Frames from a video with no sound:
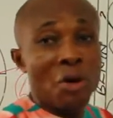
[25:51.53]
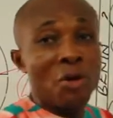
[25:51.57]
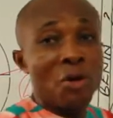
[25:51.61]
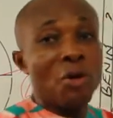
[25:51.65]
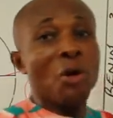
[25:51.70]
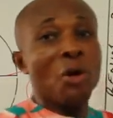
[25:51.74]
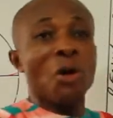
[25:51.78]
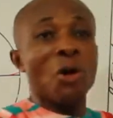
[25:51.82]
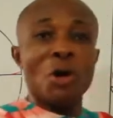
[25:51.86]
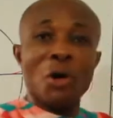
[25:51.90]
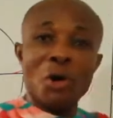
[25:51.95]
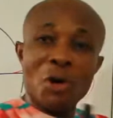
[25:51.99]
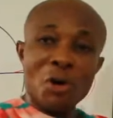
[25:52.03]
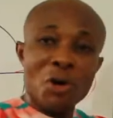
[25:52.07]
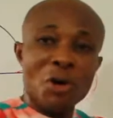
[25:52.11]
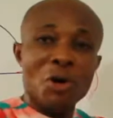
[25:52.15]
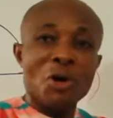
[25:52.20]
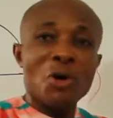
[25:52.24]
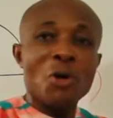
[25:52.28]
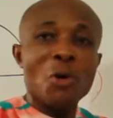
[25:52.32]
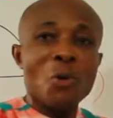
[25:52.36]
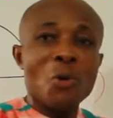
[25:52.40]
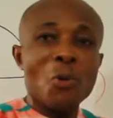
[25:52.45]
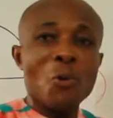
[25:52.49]

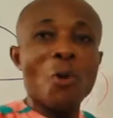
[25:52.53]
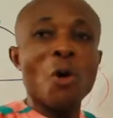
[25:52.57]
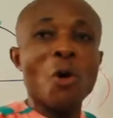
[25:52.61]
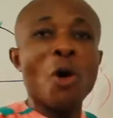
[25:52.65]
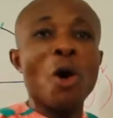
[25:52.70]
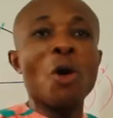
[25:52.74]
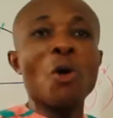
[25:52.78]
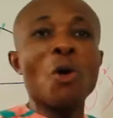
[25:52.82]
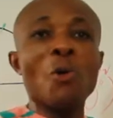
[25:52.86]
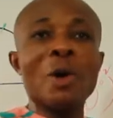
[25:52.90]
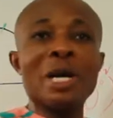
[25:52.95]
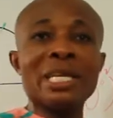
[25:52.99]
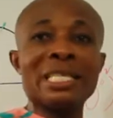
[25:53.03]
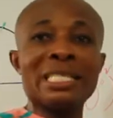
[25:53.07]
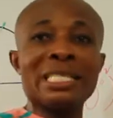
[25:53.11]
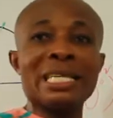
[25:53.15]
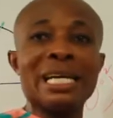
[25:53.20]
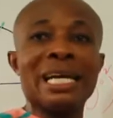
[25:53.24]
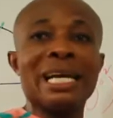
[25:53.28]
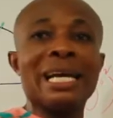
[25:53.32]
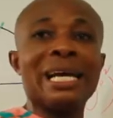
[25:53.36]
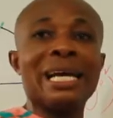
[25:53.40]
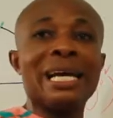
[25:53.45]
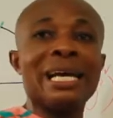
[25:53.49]
Though we always
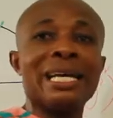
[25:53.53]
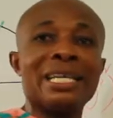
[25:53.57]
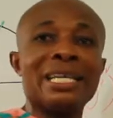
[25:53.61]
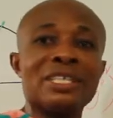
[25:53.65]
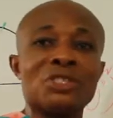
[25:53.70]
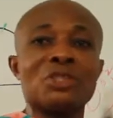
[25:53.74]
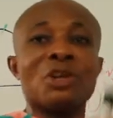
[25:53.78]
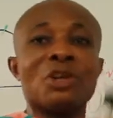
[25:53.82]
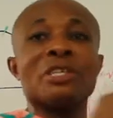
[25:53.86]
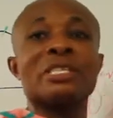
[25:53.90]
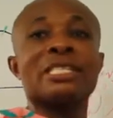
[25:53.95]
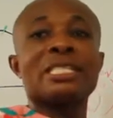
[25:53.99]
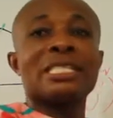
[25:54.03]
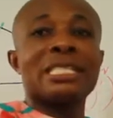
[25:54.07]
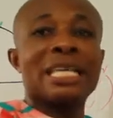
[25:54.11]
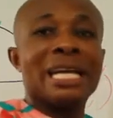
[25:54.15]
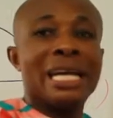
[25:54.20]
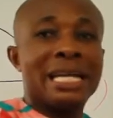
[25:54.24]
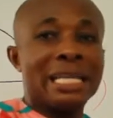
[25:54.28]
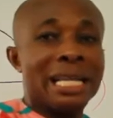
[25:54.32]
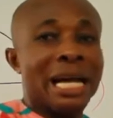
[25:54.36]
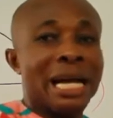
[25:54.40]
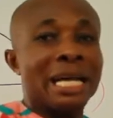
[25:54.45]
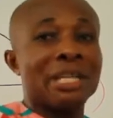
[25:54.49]
say
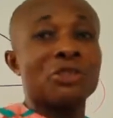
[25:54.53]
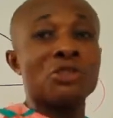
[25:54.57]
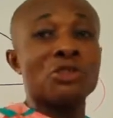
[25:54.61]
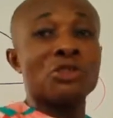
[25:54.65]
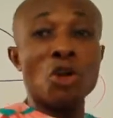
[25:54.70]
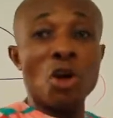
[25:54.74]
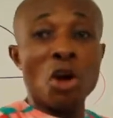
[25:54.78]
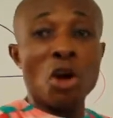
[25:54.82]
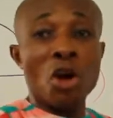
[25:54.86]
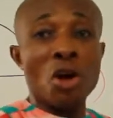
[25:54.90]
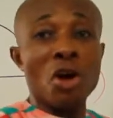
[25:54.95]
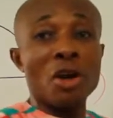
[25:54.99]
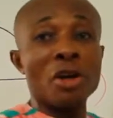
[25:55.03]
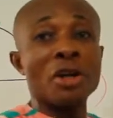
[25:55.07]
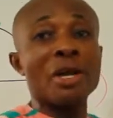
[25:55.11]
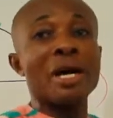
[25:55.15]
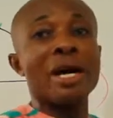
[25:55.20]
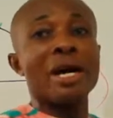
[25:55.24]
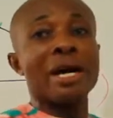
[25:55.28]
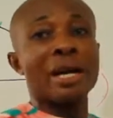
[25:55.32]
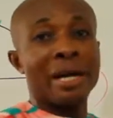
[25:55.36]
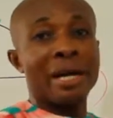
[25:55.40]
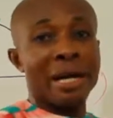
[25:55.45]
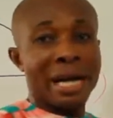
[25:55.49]
sunset and
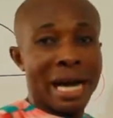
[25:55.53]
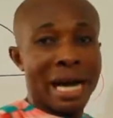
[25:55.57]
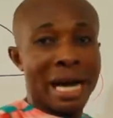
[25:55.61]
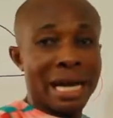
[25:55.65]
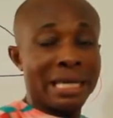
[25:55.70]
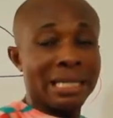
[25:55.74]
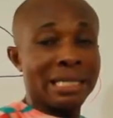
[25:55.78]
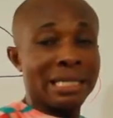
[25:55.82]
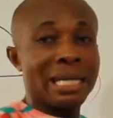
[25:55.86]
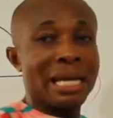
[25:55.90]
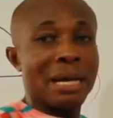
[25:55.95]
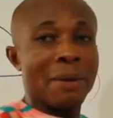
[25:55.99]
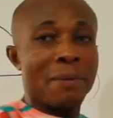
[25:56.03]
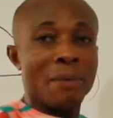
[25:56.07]
sunrise,